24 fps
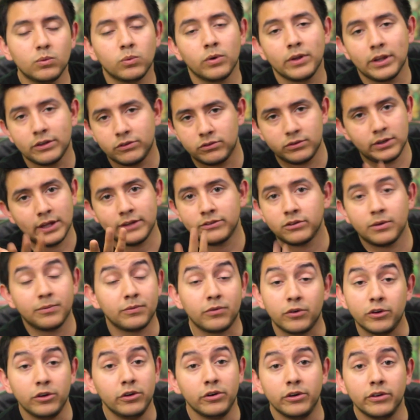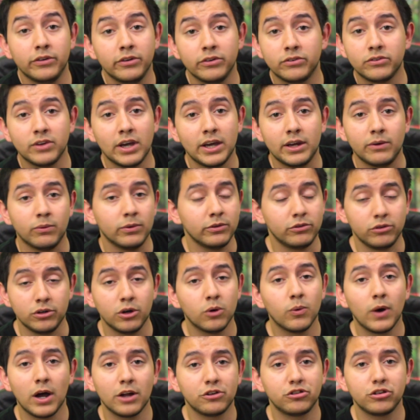Well, that's up for you to decide once you
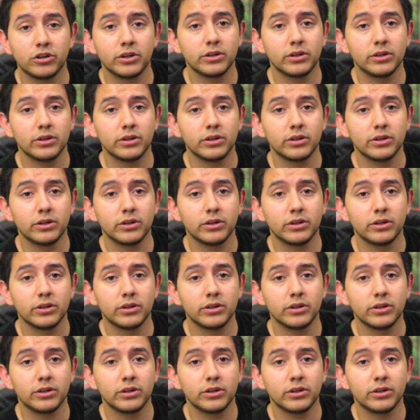go watch